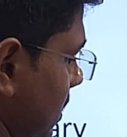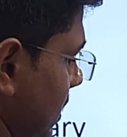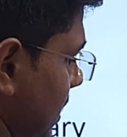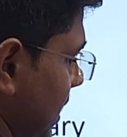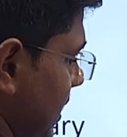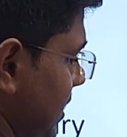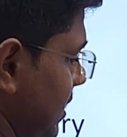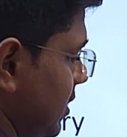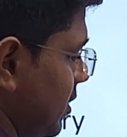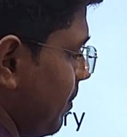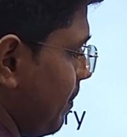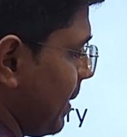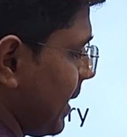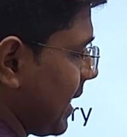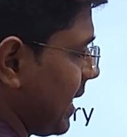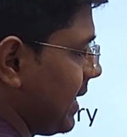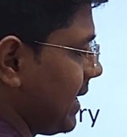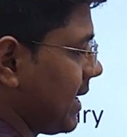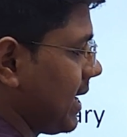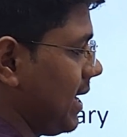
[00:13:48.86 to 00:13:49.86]
this is the
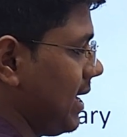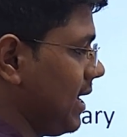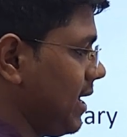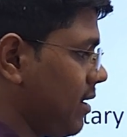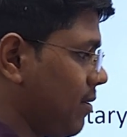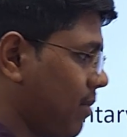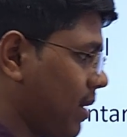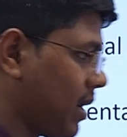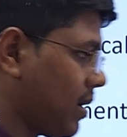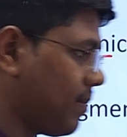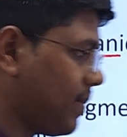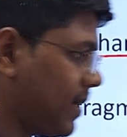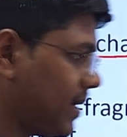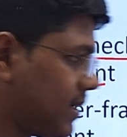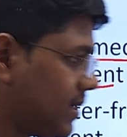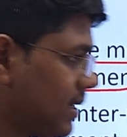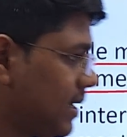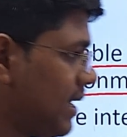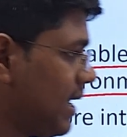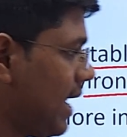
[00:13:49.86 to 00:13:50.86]
mechanical
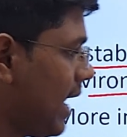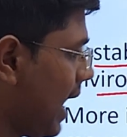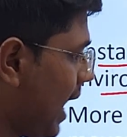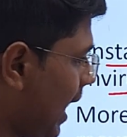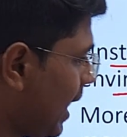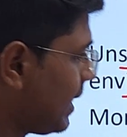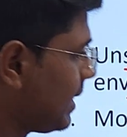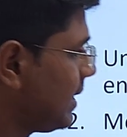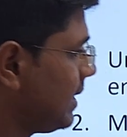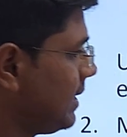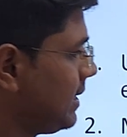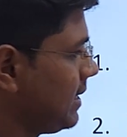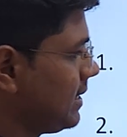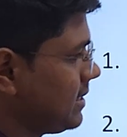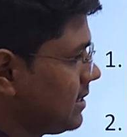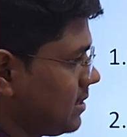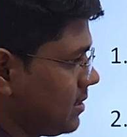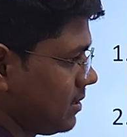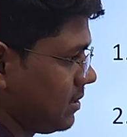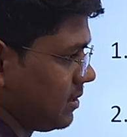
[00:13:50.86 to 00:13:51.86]
environment, and it
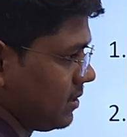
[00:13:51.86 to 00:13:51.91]
is